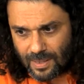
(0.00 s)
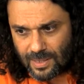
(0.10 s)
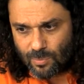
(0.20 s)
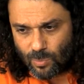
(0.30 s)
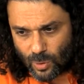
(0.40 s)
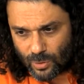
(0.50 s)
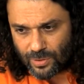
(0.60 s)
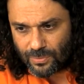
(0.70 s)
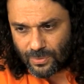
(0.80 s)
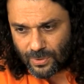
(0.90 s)
is
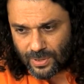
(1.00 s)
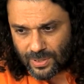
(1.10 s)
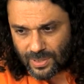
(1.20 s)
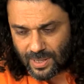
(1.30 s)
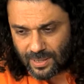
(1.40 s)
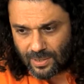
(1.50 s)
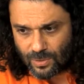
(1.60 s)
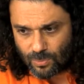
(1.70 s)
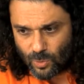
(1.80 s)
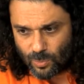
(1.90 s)
important for us at
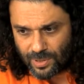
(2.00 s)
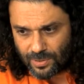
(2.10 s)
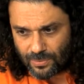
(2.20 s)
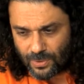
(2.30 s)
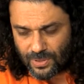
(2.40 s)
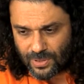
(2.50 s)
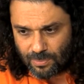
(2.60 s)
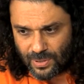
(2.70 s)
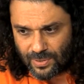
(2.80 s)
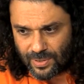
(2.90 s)
this moment for a
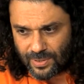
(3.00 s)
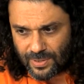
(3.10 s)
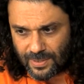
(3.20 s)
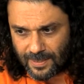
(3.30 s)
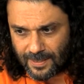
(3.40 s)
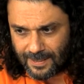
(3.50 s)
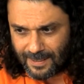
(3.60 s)
simple reason.